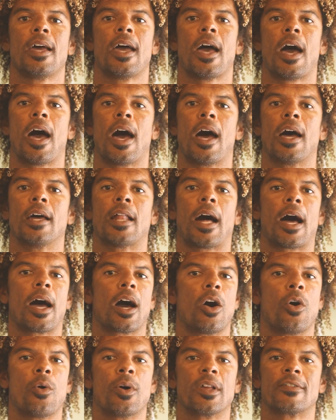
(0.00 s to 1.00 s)
And I
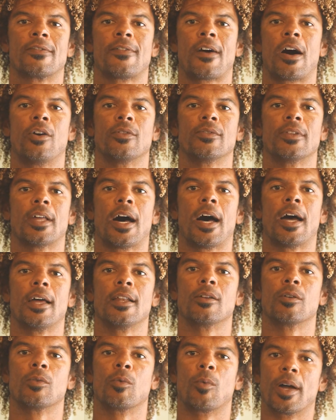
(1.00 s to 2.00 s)
always found that
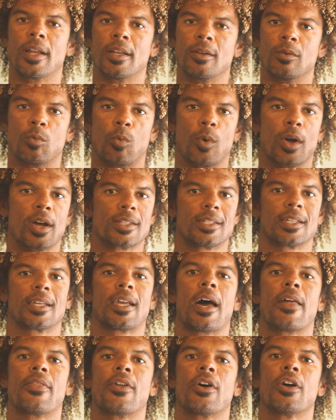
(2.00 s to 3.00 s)
when we're
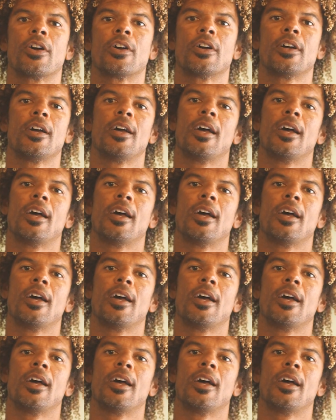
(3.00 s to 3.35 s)
together